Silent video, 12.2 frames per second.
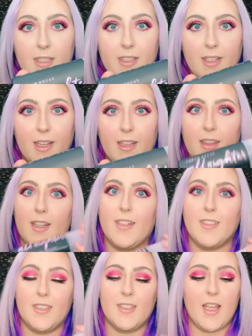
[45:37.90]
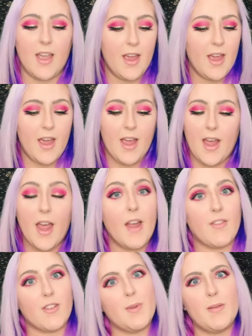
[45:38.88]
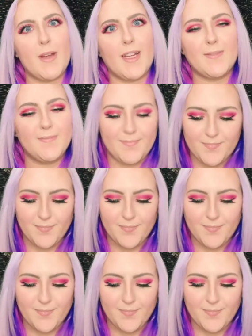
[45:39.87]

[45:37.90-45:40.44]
thing that has ever been made?